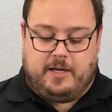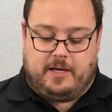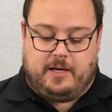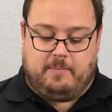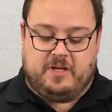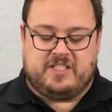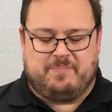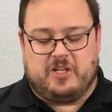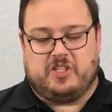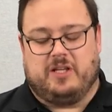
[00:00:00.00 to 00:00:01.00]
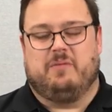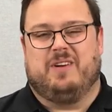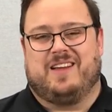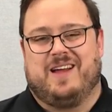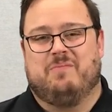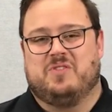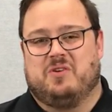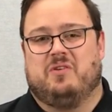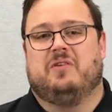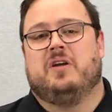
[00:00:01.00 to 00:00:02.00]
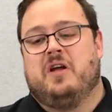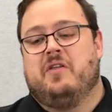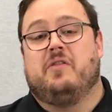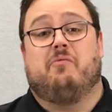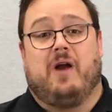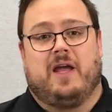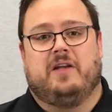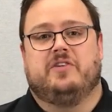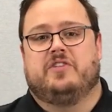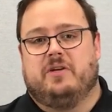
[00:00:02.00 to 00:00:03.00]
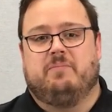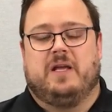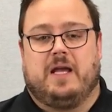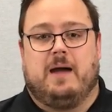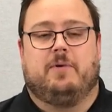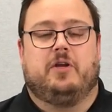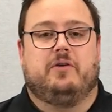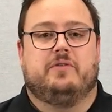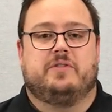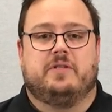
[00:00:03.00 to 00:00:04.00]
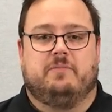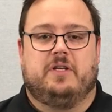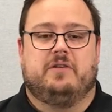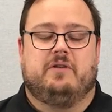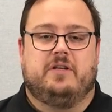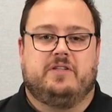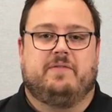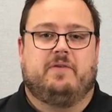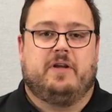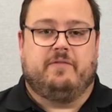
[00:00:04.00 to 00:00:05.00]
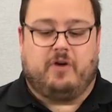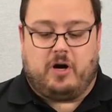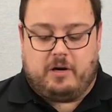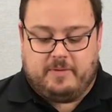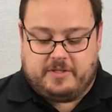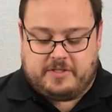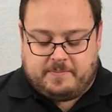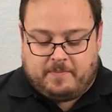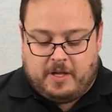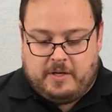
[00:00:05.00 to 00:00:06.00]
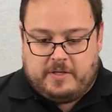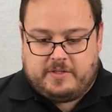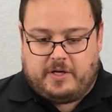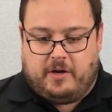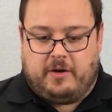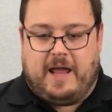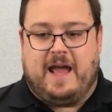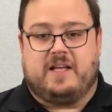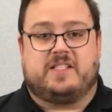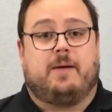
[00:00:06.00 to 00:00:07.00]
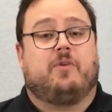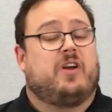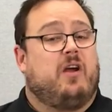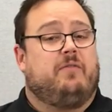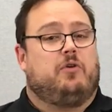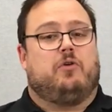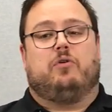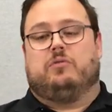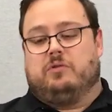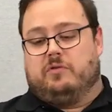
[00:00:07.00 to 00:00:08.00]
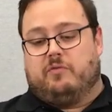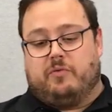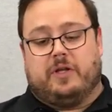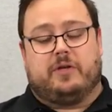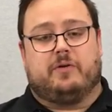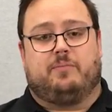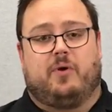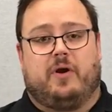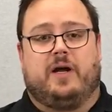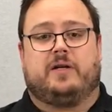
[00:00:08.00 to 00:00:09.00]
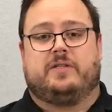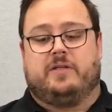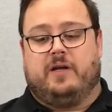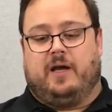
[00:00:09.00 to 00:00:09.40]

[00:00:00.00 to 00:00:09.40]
especially when it comes on the range and being able to use them in different environments. So our summary overall, really good product,